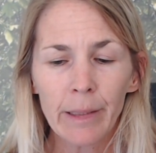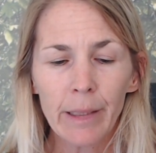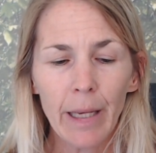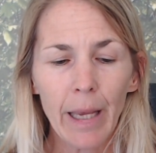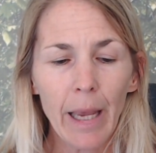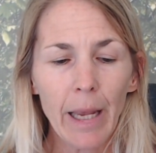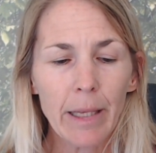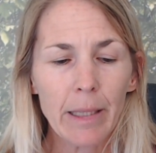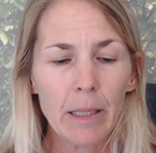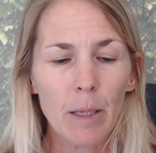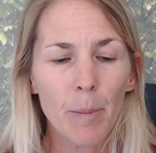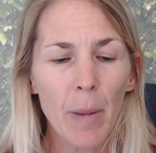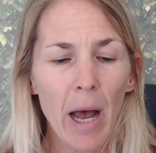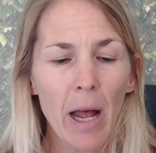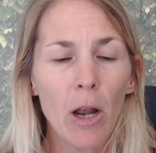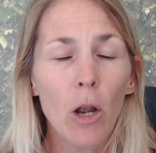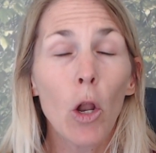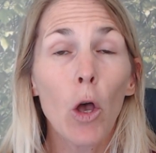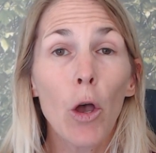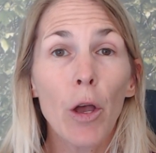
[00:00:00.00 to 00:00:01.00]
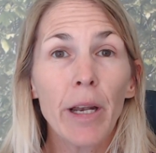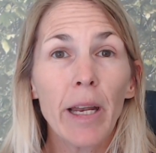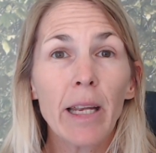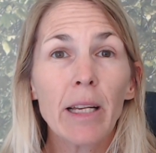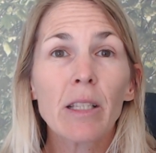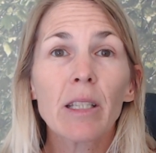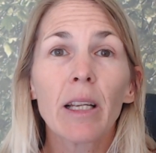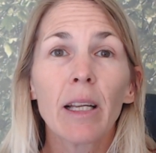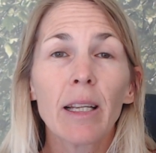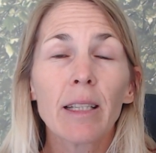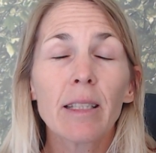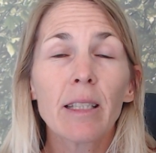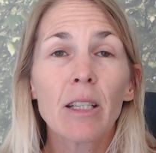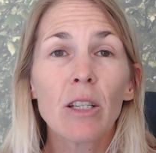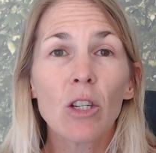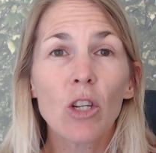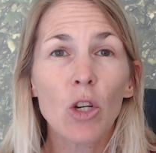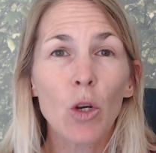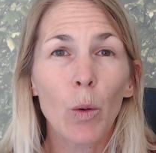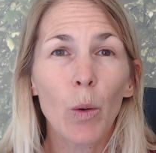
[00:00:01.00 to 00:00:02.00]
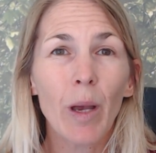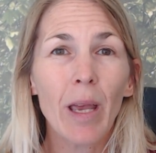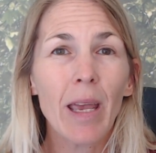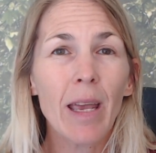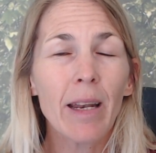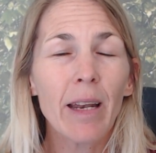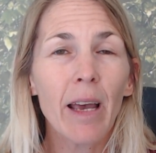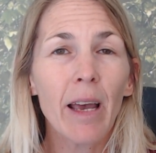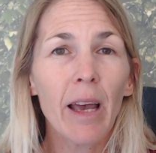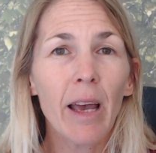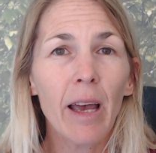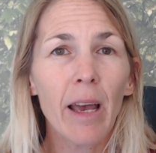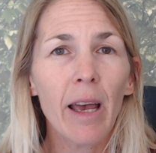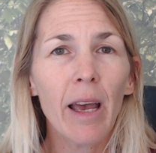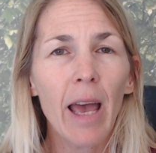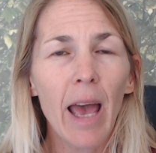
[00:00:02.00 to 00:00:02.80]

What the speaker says: It's about learning to listen to your inner